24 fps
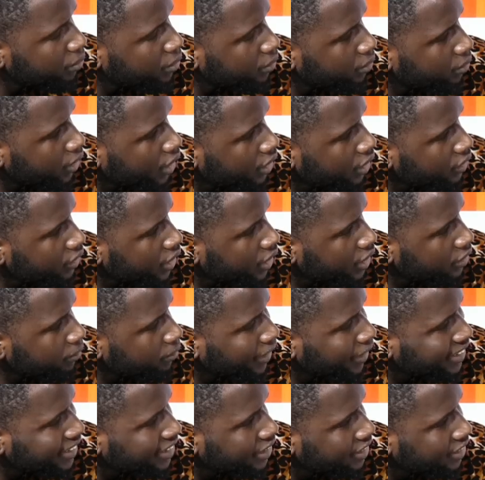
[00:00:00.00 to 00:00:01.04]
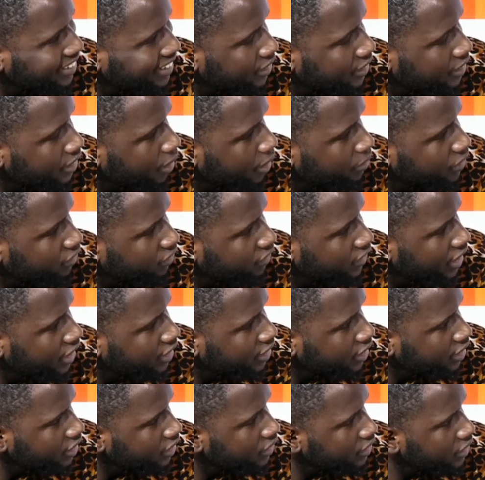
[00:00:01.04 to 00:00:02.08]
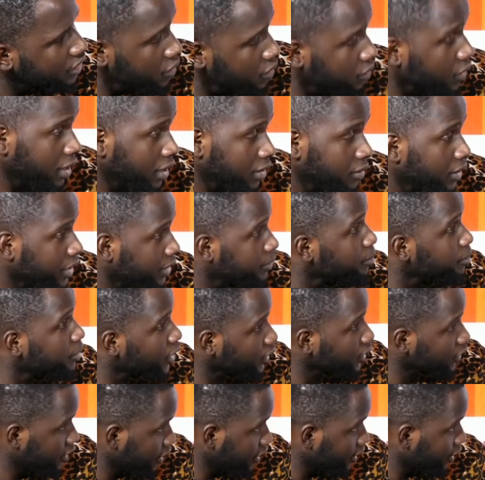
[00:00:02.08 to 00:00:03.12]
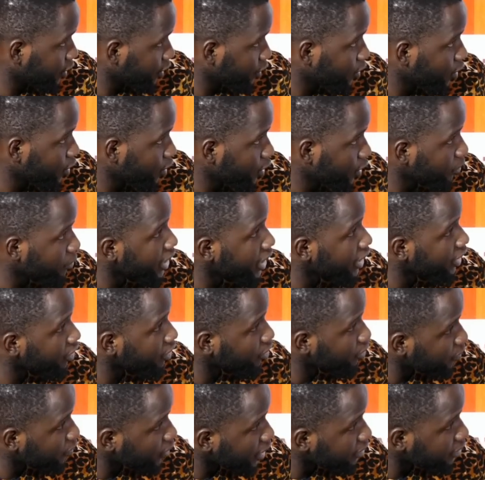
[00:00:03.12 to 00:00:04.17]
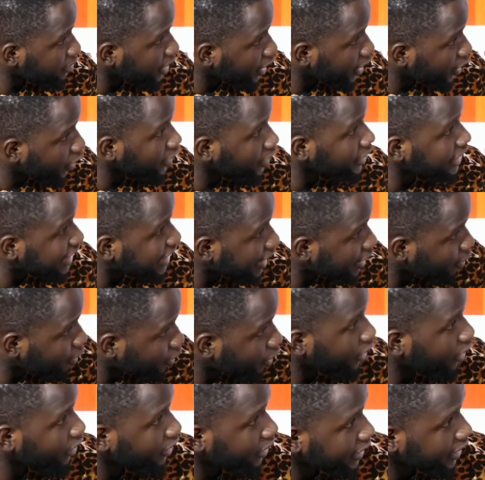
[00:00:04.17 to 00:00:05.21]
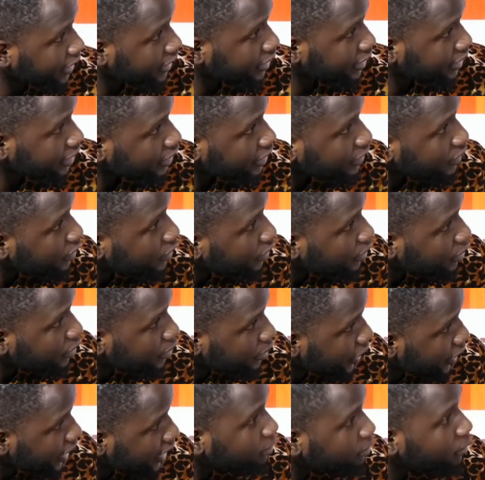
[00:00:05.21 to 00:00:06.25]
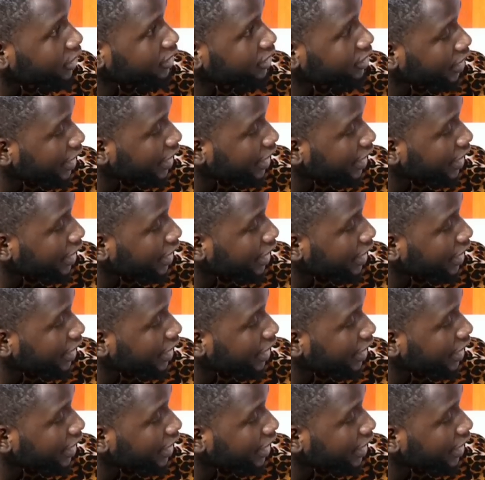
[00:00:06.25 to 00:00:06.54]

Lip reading: people are you expecting in terms of delegates? Well, because this is going to be a launching Congress, so you expect